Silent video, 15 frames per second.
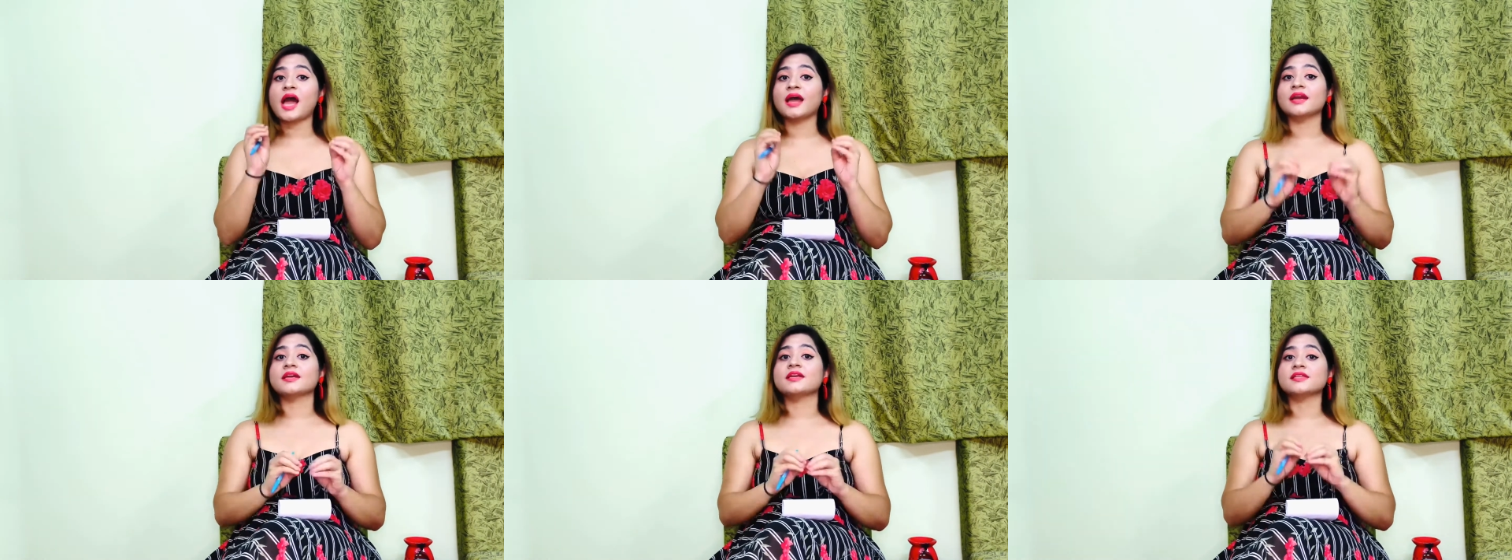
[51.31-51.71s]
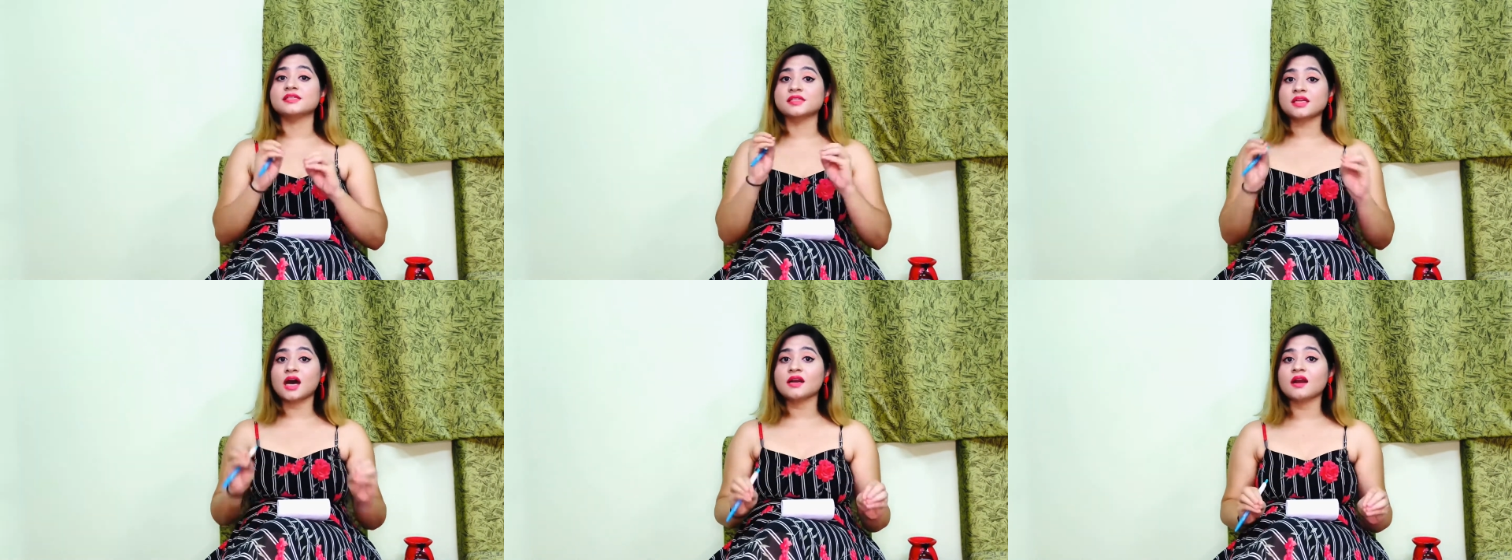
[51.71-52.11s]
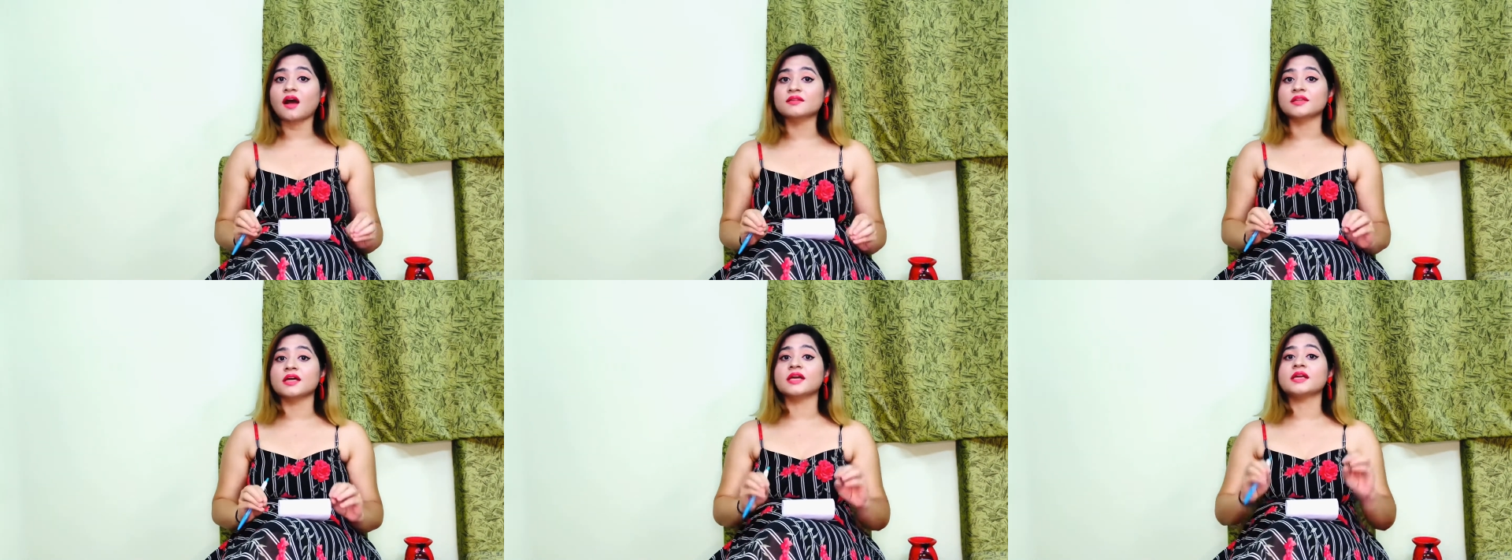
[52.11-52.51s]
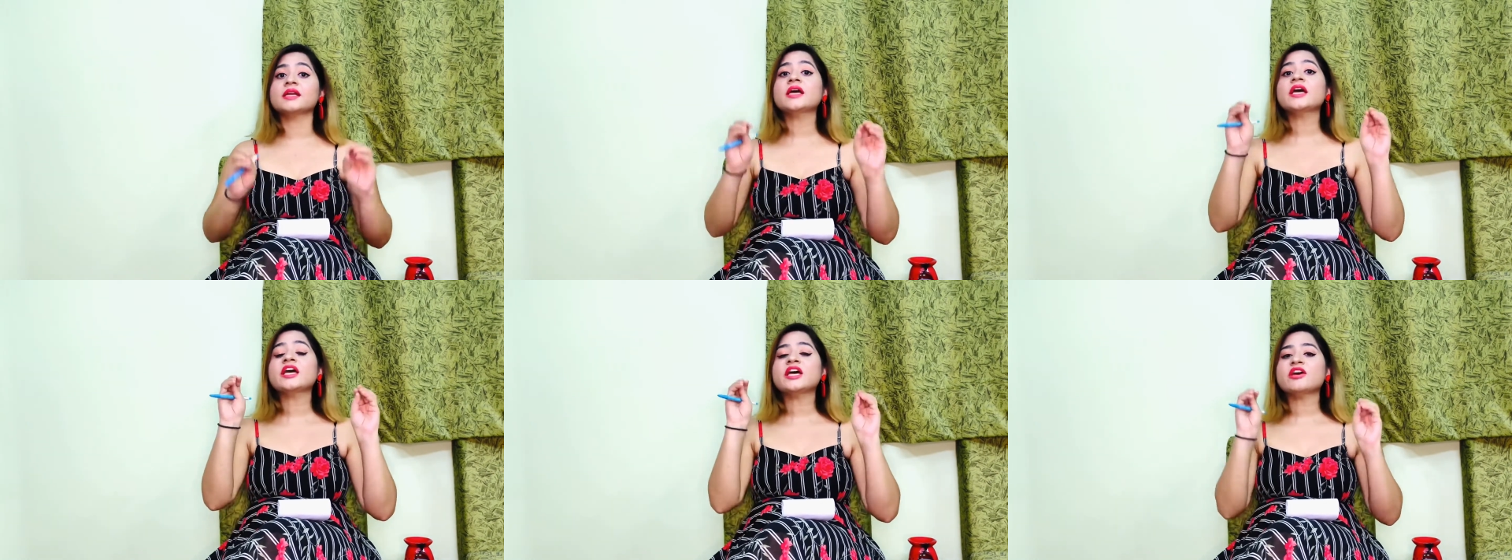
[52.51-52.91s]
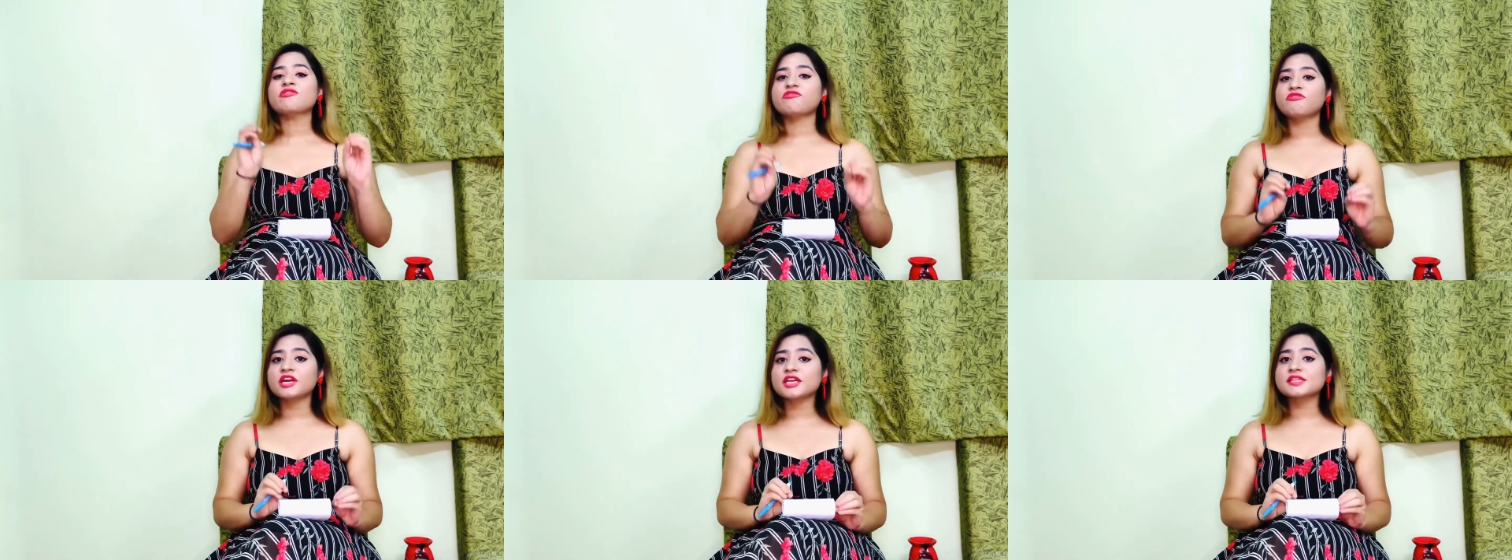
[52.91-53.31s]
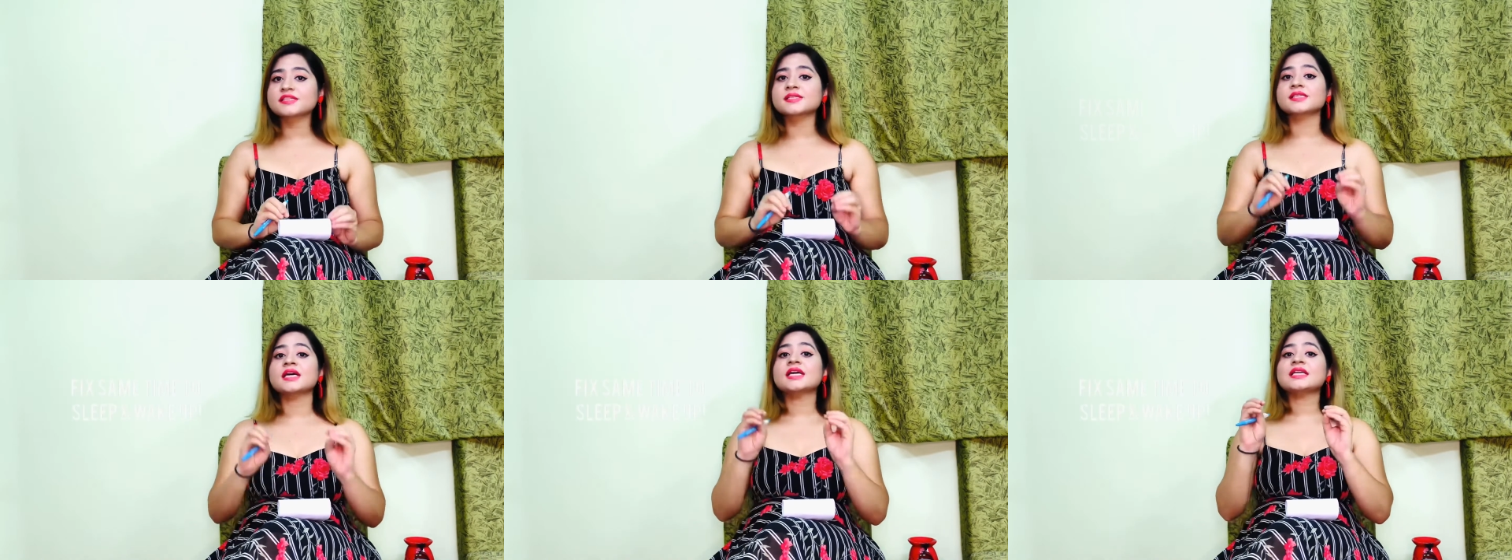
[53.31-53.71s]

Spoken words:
and it is none other than fix